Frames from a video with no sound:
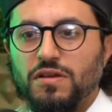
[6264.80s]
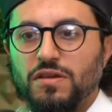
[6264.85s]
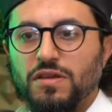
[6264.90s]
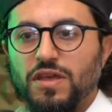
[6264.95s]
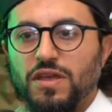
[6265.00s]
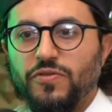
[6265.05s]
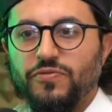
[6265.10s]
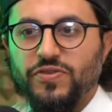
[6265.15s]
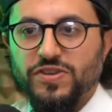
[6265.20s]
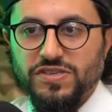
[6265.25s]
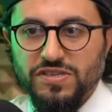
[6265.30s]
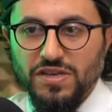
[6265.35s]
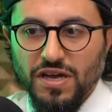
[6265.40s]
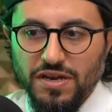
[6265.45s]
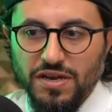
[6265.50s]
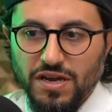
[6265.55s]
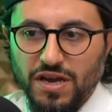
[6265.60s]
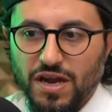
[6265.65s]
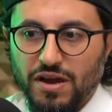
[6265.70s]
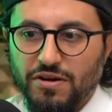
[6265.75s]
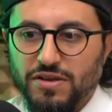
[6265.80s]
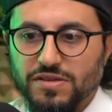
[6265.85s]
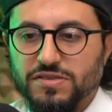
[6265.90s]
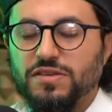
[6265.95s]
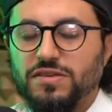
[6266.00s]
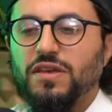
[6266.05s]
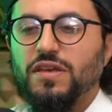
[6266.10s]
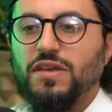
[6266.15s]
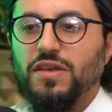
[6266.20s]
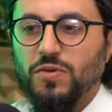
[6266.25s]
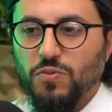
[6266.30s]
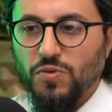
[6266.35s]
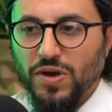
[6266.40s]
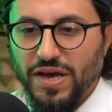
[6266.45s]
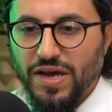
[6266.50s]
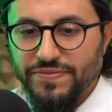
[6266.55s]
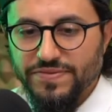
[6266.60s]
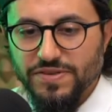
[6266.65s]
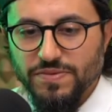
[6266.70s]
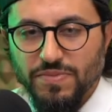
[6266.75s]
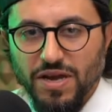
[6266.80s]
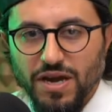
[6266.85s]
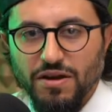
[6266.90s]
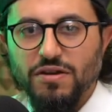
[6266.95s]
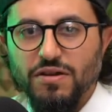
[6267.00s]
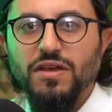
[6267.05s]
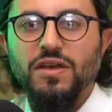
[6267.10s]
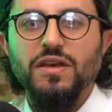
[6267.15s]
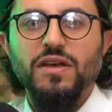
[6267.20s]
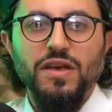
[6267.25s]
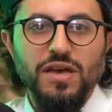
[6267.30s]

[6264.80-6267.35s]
If a son inherits, he will have to marry